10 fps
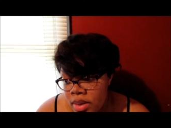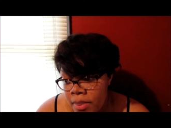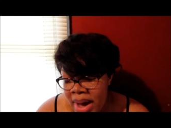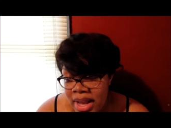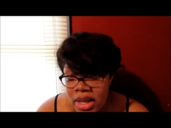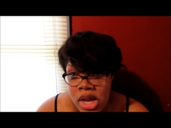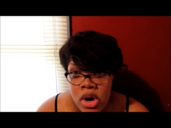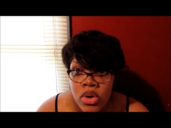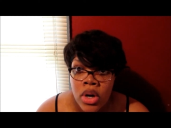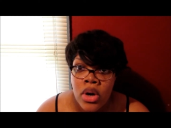my
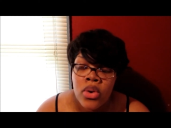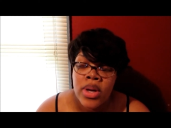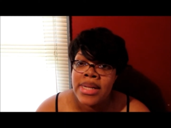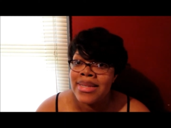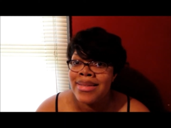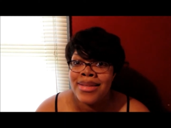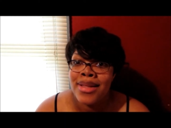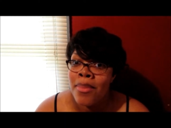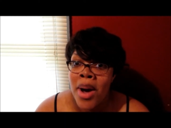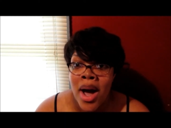logo is
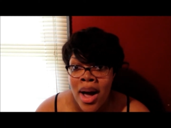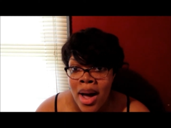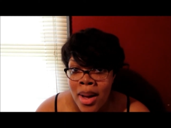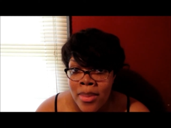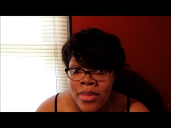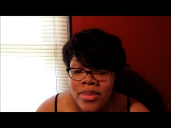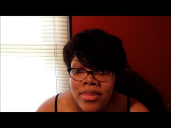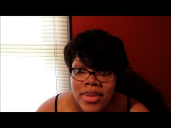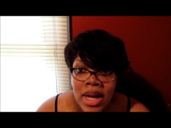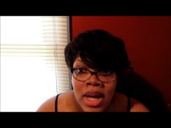the bomb.
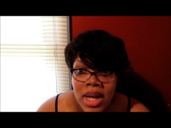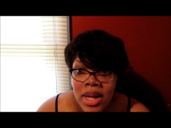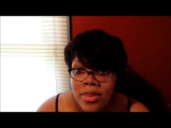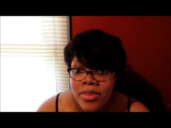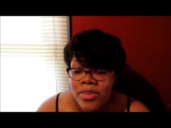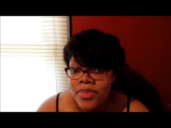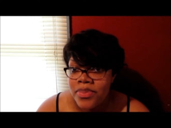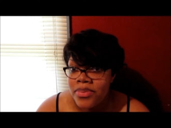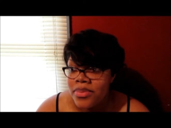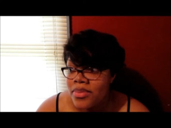Um,
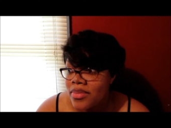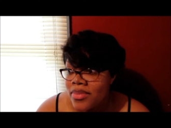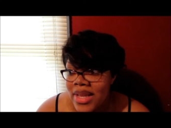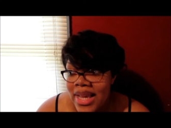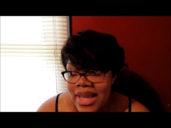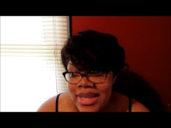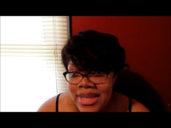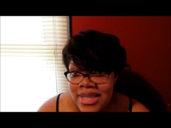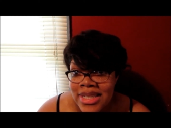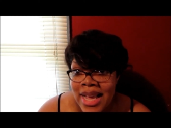
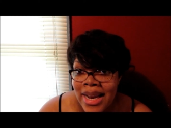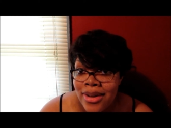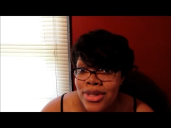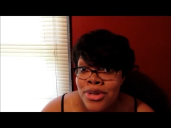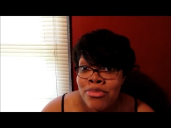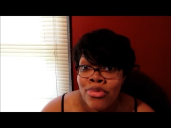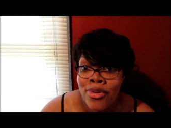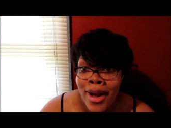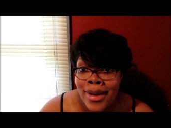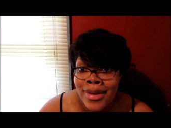shout out to
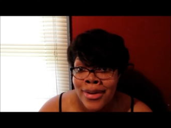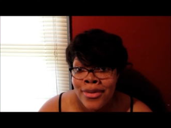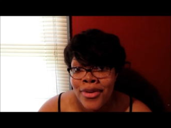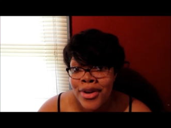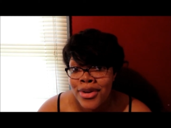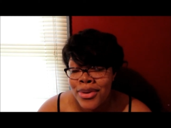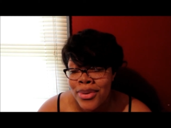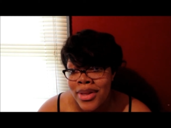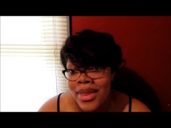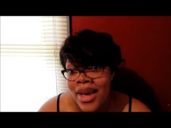Brian for
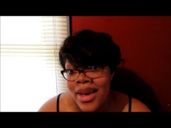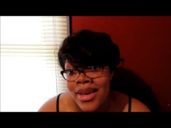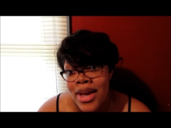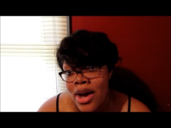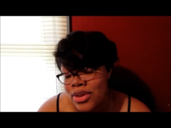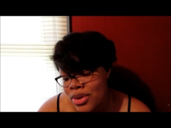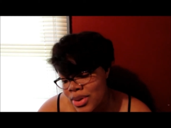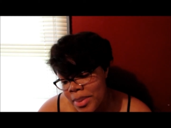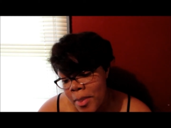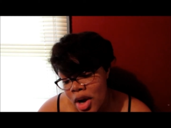doing that. He also
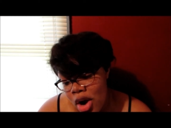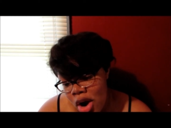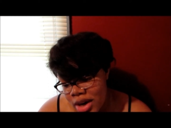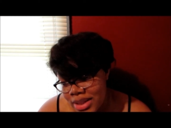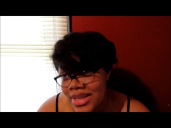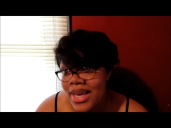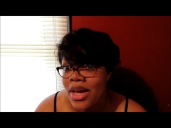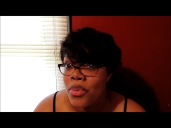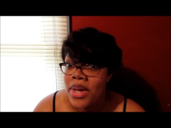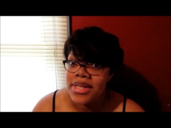did my cards.
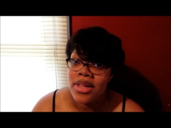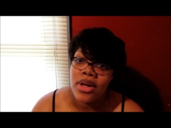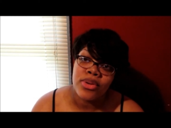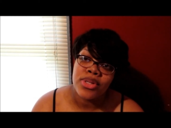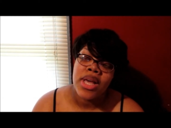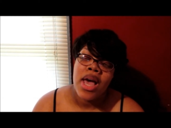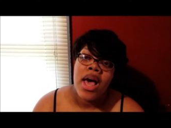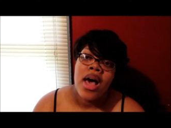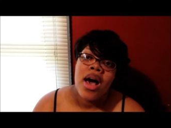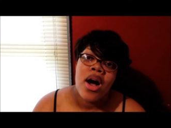Can't wait for those
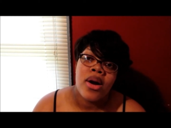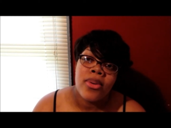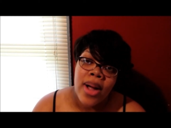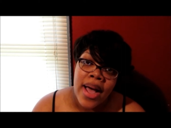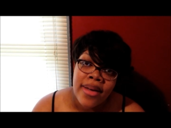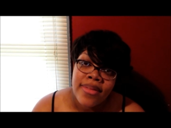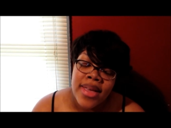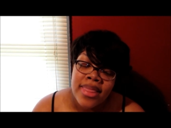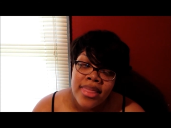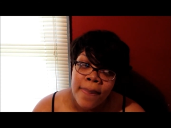arrive
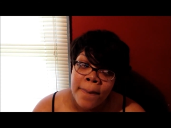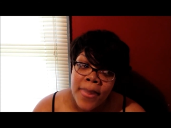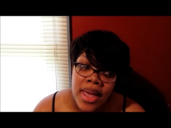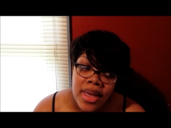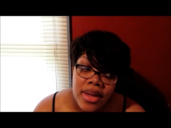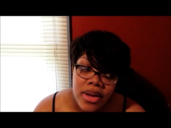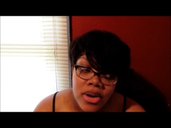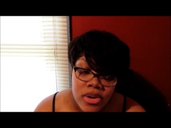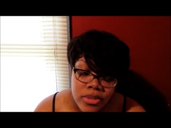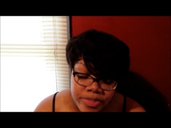in the
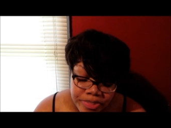mail.